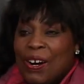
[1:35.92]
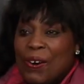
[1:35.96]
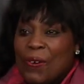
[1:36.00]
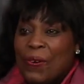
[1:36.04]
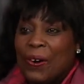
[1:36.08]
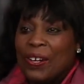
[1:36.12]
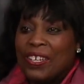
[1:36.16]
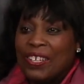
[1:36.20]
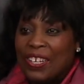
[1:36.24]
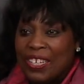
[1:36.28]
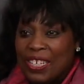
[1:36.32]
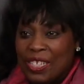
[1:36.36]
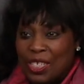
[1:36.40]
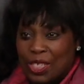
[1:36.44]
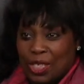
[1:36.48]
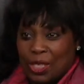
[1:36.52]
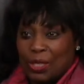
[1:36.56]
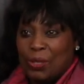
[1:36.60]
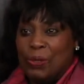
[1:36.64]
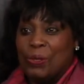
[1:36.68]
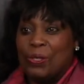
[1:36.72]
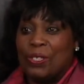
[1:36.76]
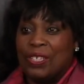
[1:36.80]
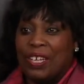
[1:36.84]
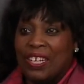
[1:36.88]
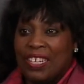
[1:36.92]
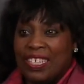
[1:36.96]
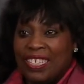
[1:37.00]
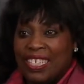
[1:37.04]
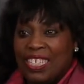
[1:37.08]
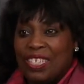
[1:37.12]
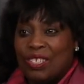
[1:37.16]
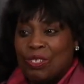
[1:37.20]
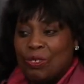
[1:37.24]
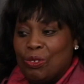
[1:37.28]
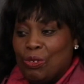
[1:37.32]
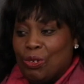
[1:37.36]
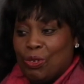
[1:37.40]
Juan got his suit on,
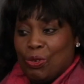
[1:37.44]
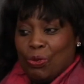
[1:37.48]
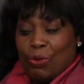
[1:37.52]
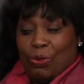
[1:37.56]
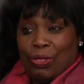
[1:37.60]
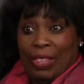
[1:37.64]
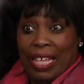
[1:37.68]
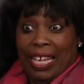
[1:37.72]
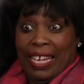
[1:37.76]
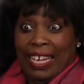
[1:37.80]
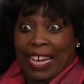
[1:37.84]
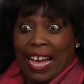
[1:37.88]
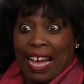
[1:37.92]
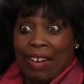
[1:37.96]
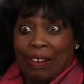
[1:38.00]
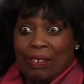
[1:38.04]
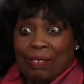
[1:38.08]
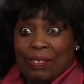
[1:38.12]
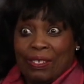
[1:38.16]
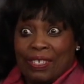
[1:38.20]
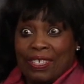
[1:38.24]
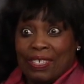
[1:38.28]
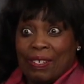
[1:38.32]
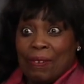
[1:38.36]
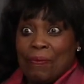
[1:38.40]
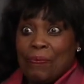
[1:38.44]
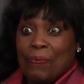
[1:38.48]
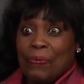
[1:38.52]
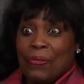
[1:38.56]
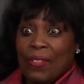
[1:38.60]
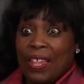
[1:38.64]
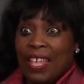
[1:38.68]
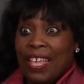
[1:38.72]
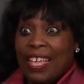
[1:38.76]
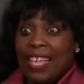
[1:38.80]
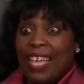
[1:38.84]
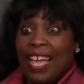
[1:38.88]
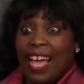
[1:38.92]
his Urdu thing out,
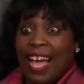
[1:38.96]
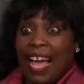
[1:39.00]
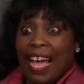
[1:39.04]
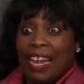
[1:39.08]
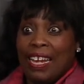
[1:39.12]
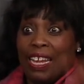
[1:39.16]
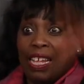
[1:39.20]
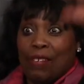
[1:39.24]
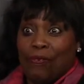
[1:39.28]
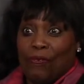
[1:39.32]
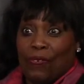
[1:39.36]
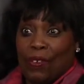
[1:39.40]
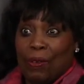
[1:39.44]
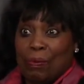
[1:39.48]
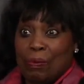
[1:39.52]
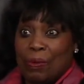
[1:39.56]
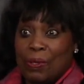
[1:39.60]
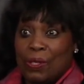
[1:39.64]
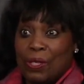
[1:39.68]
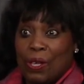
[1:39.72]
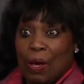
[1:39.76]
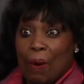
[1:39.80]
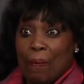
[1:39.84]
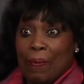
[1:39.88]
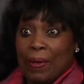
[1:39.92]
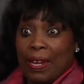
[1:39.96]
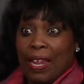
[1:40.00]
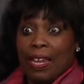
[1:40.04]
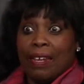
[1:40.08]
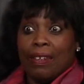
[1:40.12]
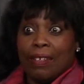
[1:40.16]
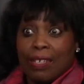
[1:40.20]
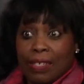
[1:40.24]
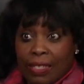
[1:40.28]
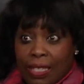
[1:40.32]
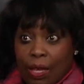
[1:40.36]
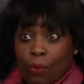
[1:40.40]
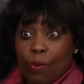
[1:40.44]
and the film was coming in
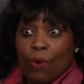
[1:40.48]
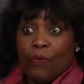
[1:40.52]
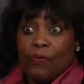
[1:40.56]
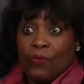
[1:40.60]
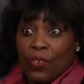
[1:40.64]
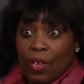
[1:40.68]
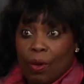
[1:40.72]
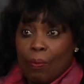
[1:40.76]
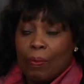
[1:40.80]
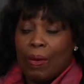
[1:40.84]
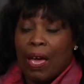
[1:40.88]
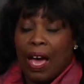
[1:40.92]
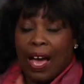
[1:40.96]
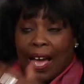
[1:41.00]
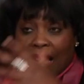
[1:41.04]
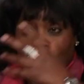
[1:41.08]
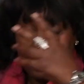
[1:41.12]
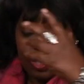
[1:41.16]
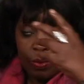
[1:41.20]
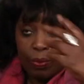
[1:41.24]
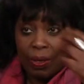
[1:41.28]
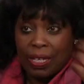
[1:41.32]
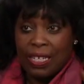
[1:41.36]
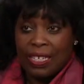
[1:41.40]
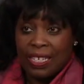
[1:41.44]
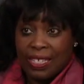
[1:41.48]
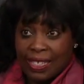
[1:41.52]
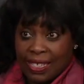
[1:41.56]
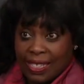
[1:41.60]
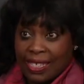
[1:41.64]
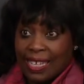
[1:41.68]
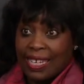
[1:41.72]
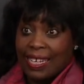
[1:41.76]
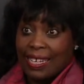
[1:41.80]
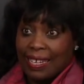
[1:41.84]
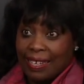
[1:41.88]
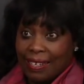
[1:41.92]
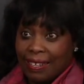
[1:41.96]
because they were filming. I had to be in the
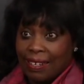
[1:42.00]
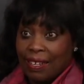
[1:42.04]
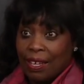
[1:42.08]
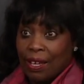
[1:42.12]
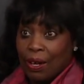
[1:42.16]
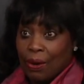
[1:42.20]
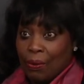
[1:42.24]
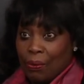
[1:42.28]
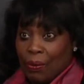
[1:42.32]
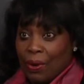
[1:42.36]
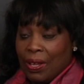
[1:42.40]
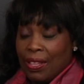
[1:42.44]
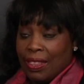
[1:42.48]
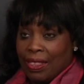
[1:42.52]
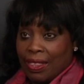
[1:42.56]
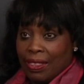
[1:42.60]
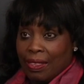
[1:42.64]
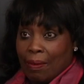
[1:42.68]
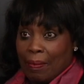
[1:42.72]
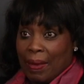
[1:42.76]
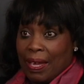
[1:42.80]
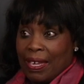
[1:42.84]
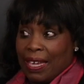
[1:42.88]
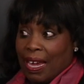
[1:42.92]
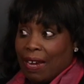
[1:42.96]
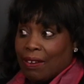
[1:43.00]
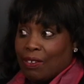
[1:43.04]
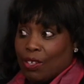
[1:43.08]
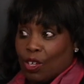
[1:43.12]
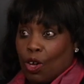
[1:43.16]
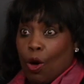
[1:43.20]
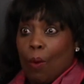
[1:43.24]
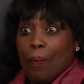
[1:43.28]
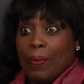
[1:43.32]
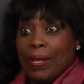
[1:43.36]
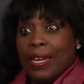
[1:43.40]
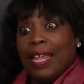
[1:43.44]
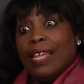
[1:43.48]
scene with the main character
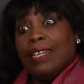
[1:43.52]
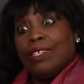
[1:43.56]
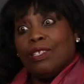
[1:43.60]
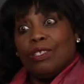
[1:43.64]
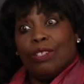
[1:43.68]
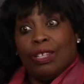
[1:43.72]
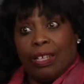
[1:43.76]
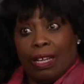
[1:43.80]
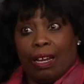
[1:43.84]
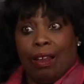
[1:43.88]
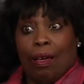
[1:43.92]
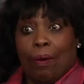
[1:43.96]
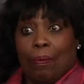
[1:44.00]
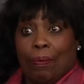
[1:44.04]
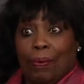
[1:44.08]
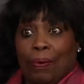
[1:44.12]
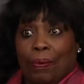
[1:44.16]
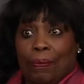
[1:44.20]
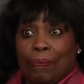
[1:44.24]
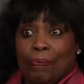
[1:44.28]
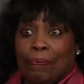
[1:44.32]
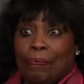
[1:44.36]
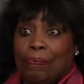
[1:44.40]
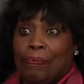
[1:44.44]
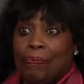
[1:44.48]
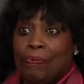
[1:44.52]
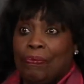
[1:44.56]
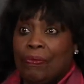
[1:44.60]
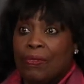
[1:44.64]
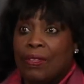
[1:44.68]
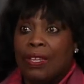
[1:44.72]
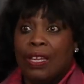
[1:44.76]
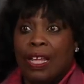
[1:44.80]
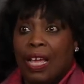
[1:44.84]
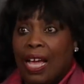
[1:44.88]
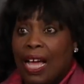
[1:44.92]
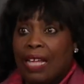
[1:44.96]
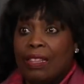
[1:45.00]
coming into the club.
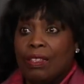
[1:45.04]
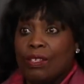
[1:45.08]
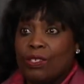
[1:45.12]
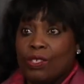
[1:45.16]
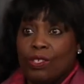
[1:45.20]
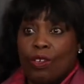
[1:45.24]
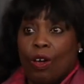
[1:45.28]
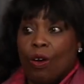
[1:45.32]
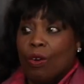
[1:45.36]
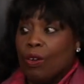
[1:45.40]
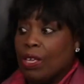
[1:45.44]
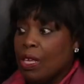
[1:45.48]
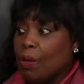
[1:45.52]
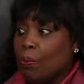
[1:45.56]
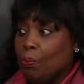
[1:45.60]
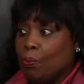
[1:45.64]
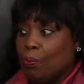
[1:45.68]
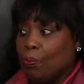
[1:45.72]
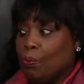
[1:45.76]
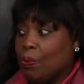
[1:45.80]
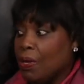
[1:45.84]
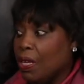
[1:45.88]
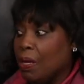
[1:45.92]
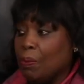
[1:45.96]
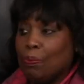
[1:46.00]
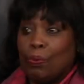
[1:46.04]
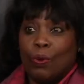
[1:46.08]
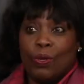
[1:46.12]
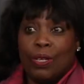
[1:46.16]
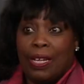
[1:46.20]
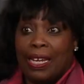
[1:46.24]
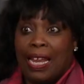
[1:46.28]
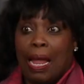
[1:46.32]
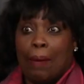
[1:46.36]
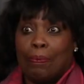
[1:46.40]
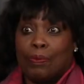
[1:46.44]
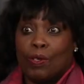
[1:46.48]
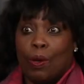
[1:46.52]
Had the song, put
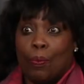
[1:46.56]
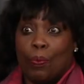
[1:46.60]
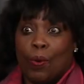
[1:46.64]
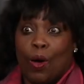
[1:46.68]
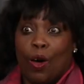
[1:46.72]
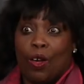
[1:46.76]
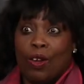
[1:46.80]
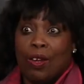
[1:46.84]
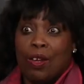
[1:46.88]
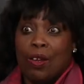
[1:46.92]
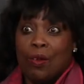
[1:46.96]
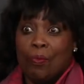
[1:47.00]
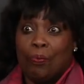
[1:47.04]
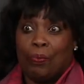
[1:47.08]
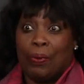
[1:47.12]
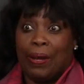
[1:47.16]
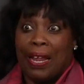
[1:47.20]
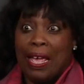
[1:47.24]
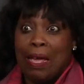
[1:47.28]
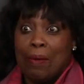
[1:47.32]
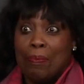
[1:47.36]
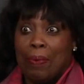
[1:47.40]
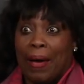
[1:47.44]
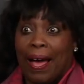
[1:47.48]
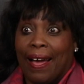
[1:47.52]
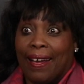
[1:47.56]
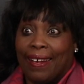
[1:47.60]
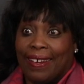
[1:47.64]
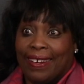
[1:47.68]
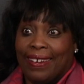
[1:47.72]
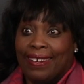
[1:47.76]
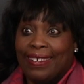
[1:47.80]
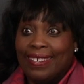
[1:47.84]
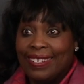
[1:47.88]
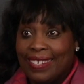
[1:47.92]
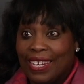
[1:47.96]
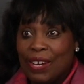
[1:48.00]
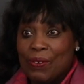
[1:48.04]
the laptop on, playback,
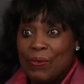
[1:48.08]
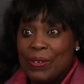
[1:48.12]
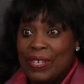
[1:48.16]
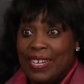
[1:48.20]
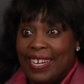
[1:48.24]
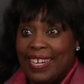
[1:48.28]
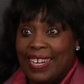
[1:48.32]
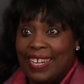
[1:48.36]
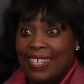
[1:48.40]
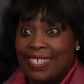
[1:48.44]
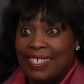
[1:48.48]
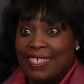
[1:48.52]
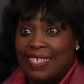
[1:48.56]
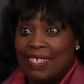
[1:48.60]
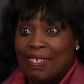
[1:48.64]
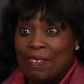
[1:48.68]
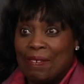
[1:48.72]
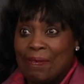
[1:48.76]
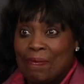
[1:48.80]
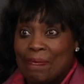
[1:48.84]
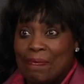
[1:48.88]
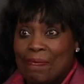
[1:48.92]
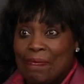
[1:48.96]
we did it.